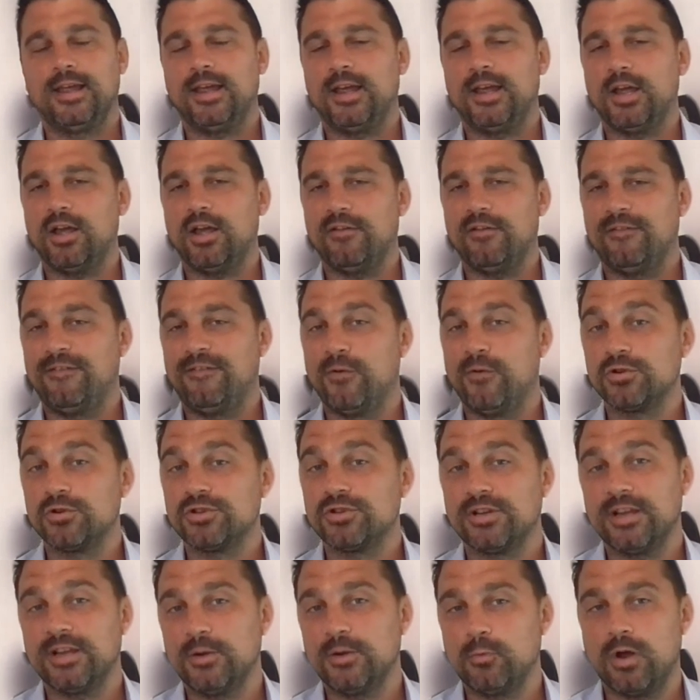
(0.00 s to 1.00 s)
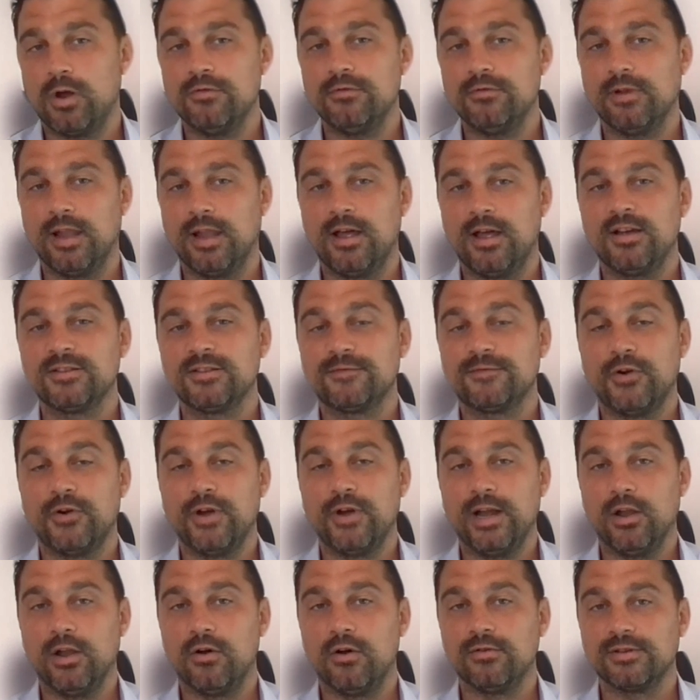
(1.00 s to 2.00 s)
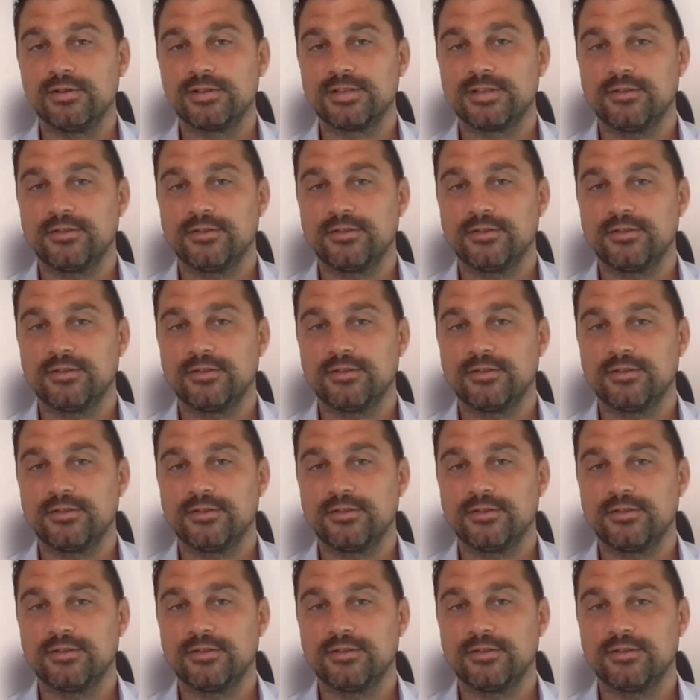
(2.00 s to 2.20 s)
uh, unfortunately, you won't last very long.